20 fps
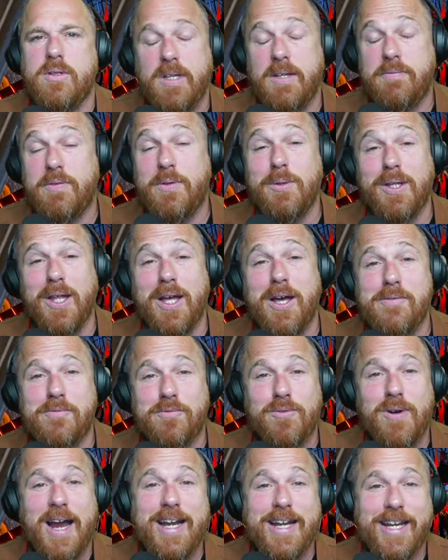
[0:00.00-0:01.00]
if you
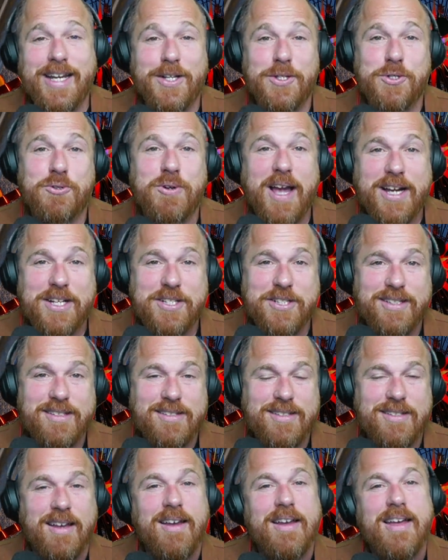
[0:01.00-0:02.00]
love riding
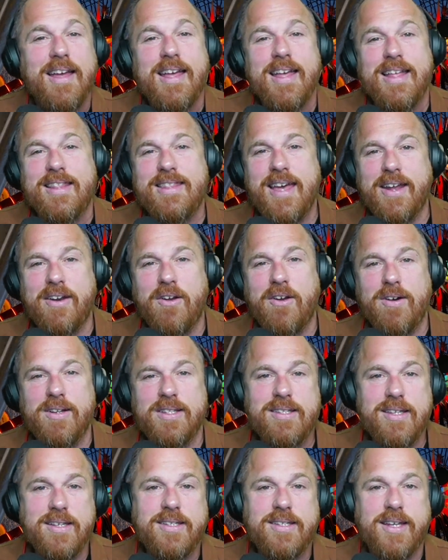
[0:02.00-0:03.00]
attractions that are
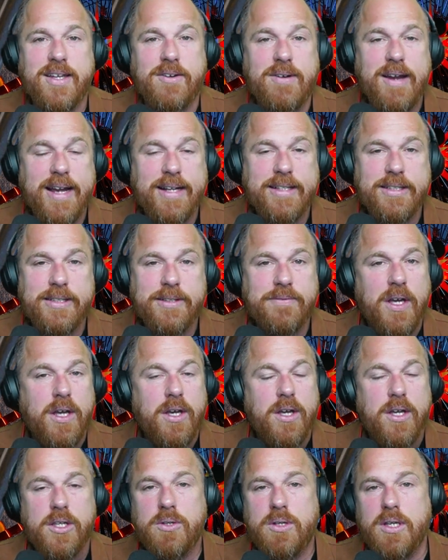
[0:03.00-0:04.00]
this interactive,
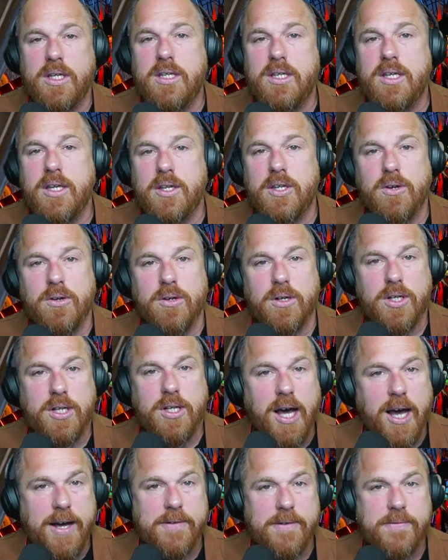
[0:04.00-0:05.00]
you could get your
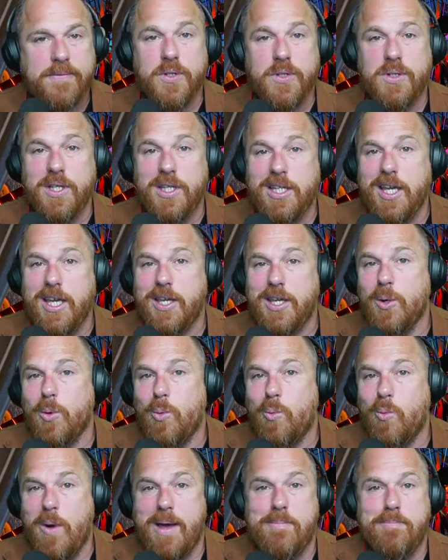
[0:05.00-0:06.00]
cuff, you could get
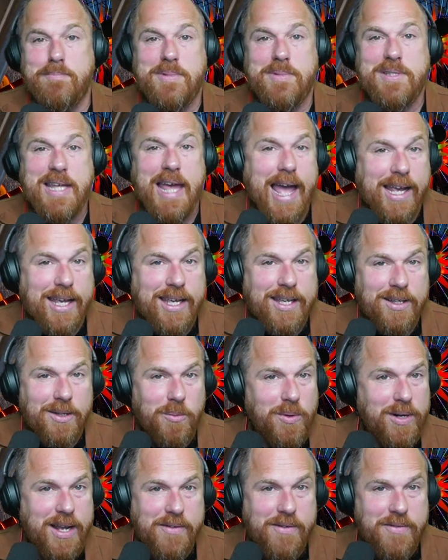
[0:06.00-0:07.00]
your web tech,
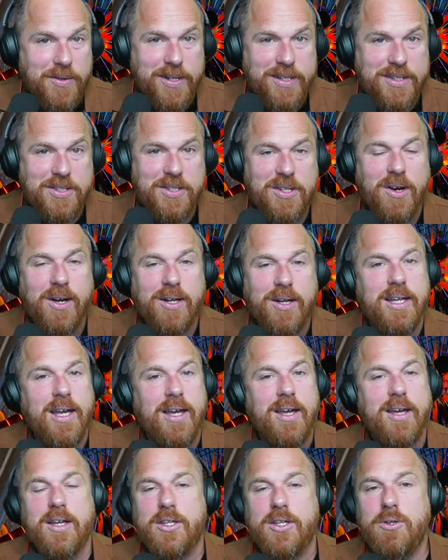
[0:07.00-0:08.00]
whatever it's called.